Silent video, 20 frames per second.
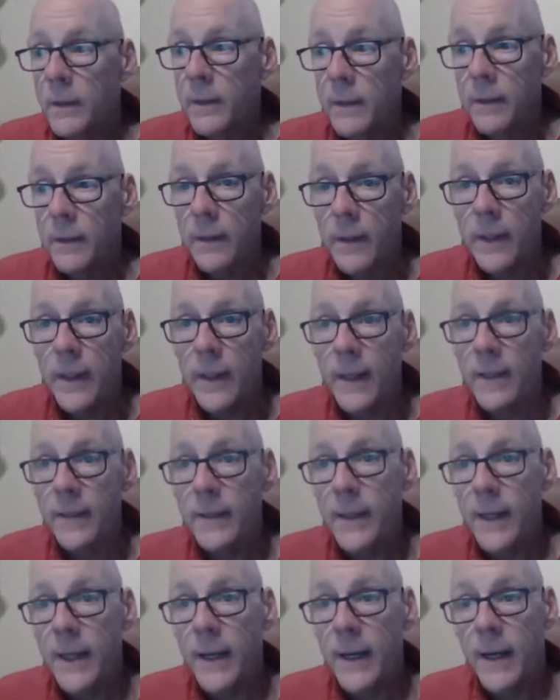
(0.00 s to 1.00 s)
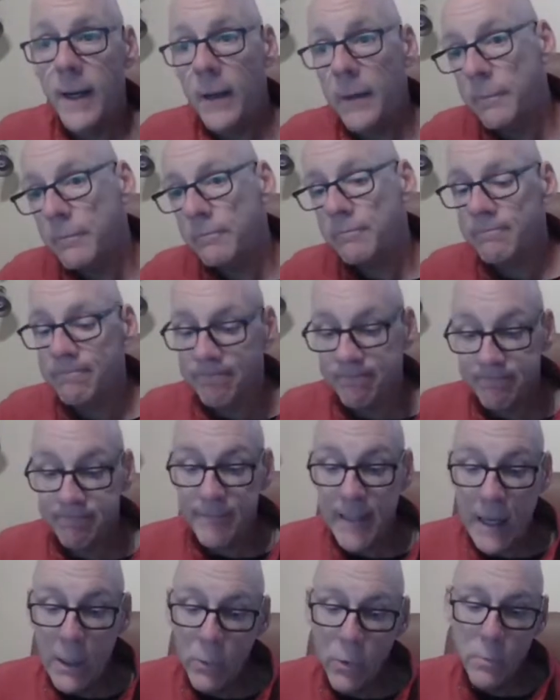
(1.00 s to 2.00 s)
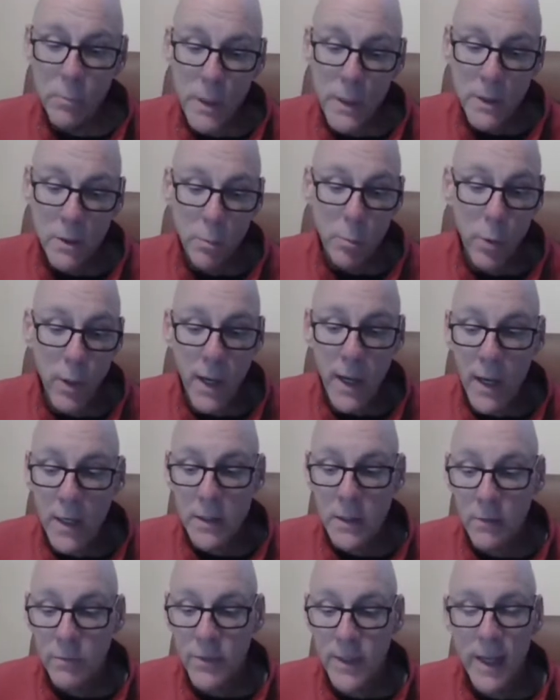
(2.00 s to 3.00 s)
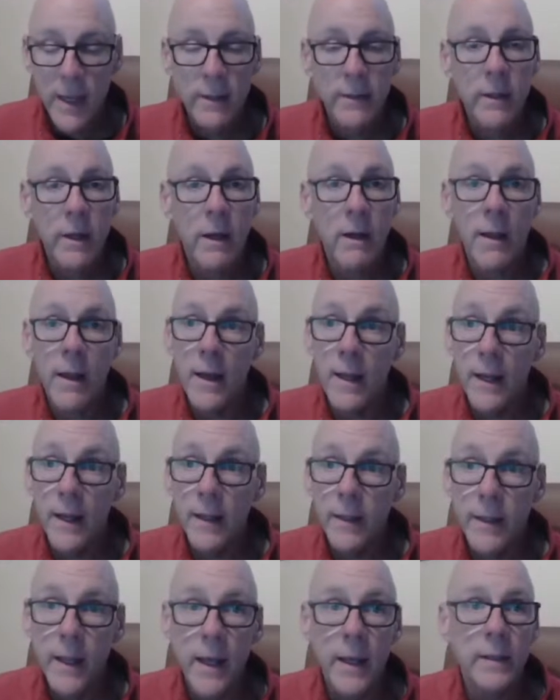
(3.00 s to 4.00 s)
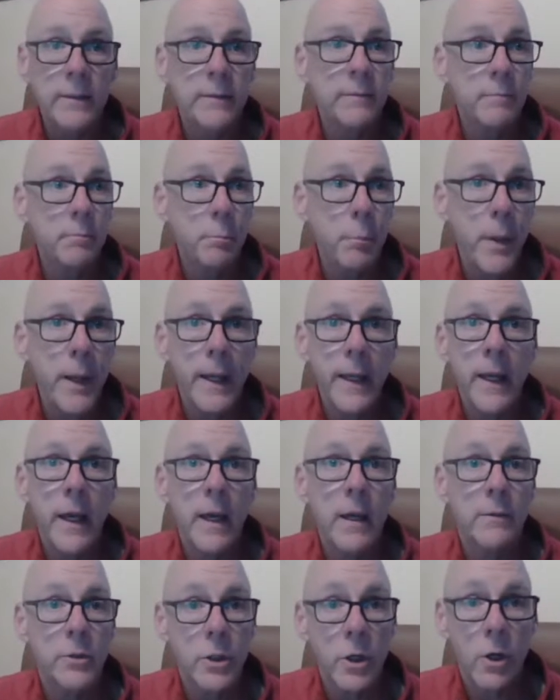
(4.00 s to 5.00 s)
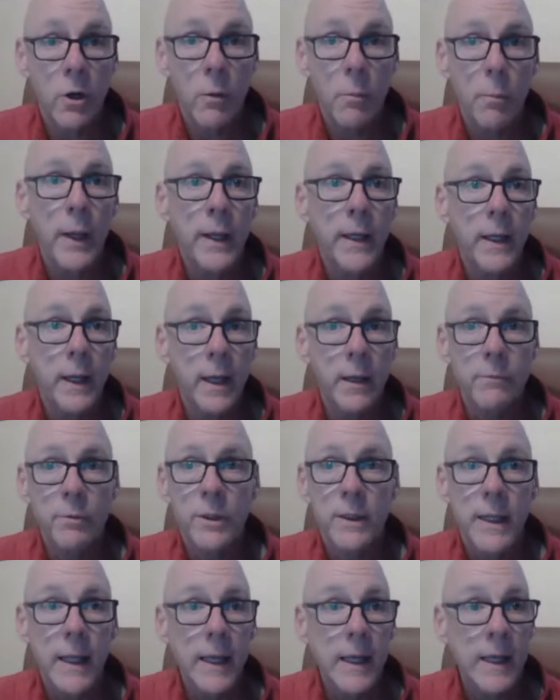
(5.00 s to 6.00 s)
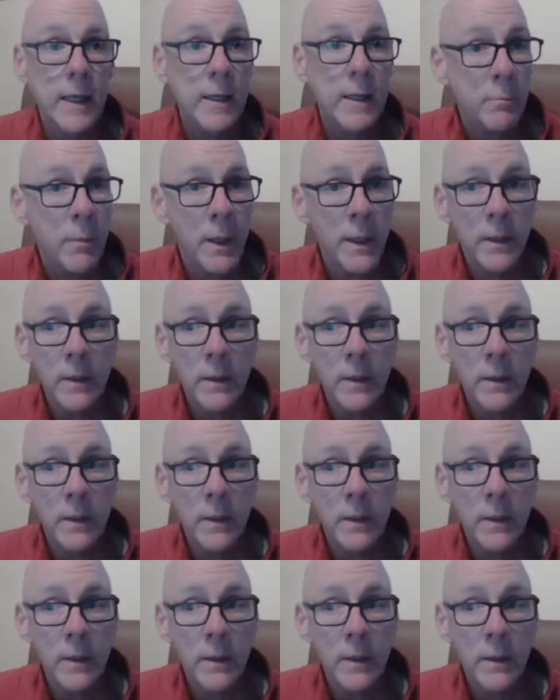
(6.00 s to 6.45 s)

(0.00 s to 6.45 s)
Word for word: And uh, I wouldn't be surprised if South Carolina doesn't pick up, start picking up steam.